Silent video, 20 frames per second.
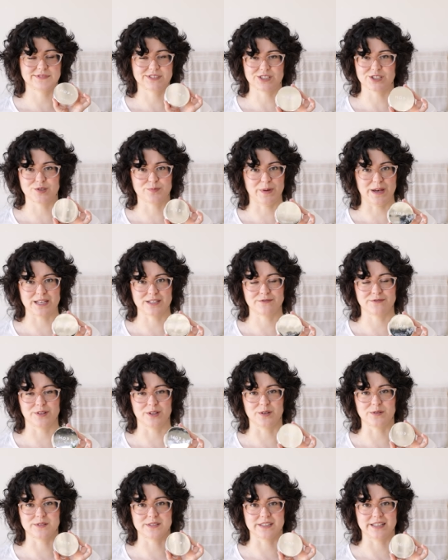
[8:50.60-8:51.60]
it's just best for
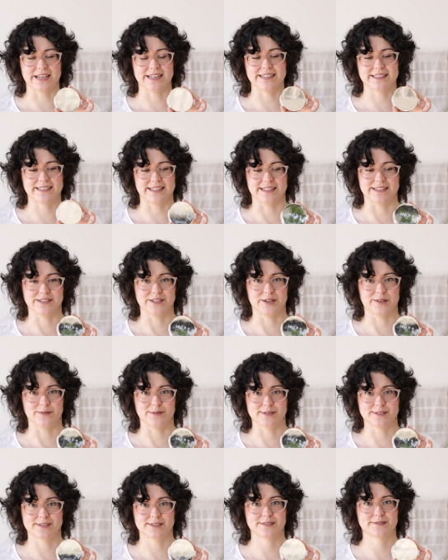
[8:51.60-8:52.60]
those light skin
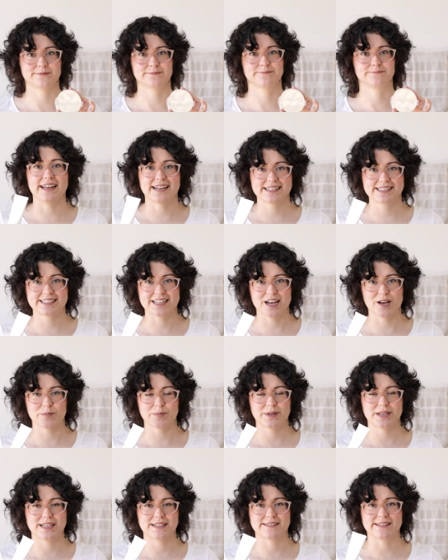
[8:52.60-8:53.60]
tones. Next
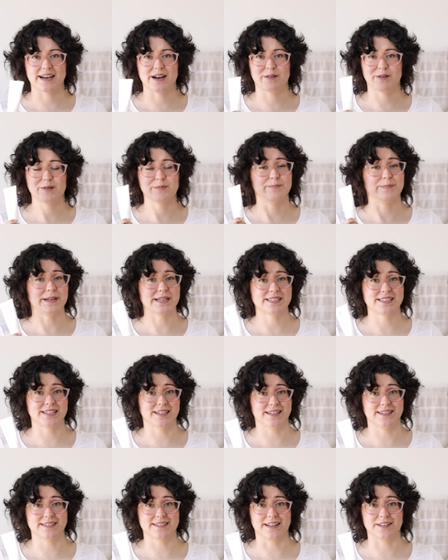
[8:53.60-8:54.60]
up is our
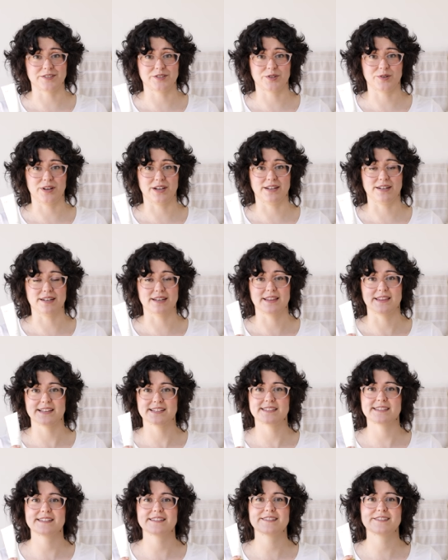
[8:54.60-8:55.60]
best-selling sunscreen.
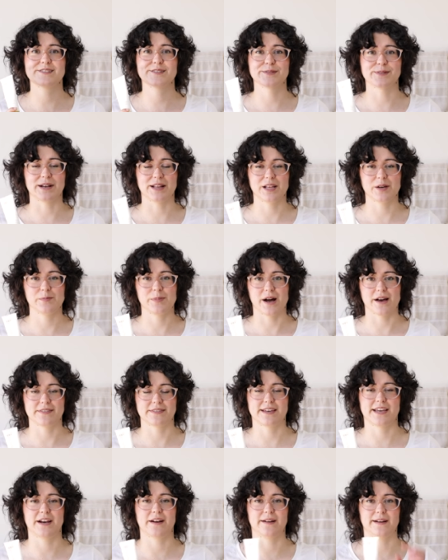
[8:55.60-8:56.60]
This is Sorella
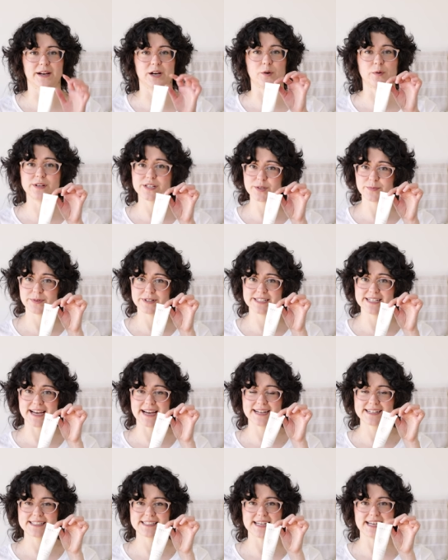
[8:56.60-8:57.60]
Apothecary Quench
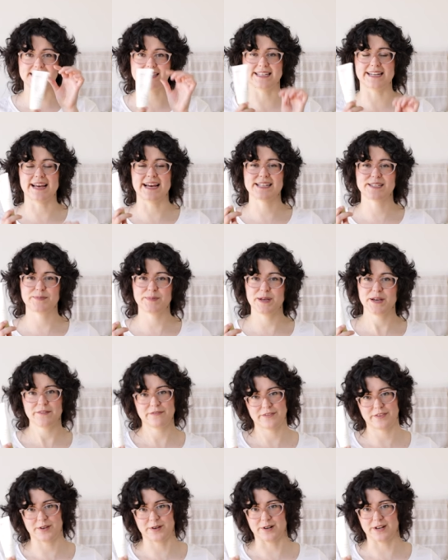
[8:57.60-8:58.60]
Protect. It's an SPF
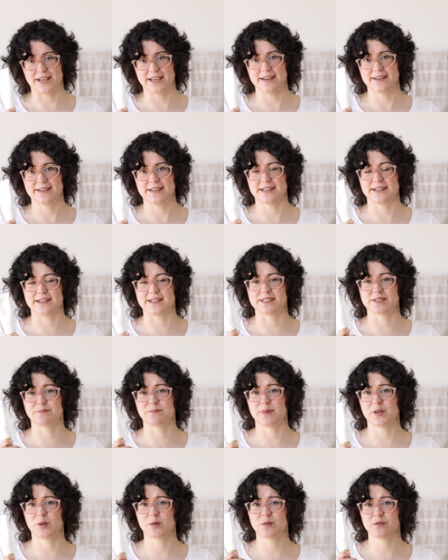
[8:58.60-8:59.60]
30. It is
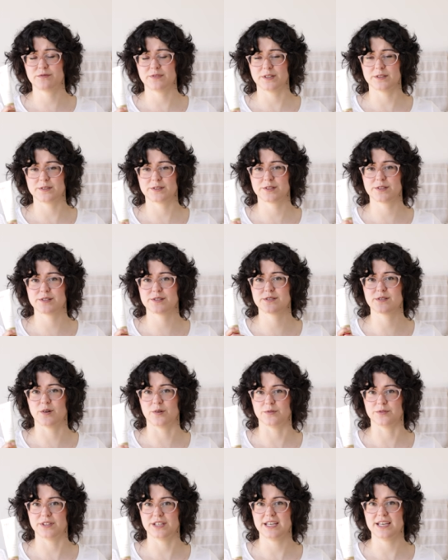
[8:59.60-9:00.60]
mineral filters
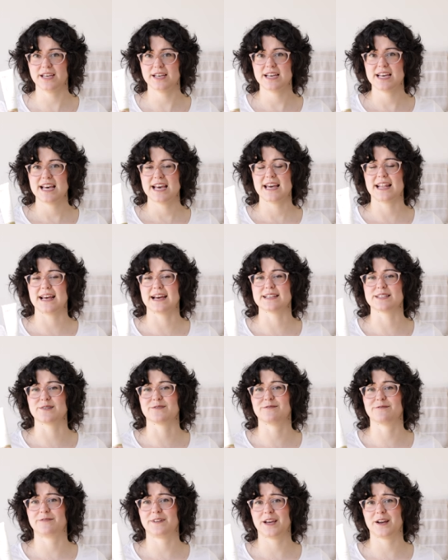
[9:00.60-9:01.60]
only, and it has
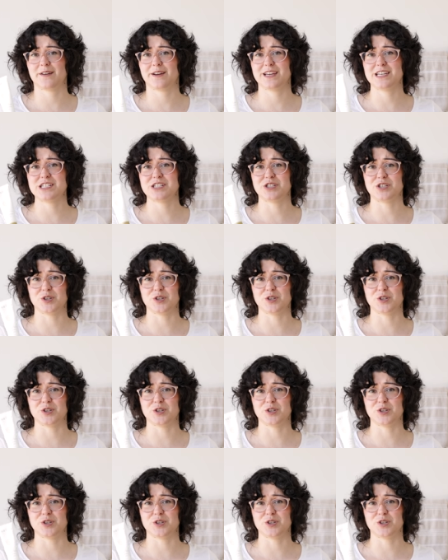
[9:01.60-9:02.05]
a very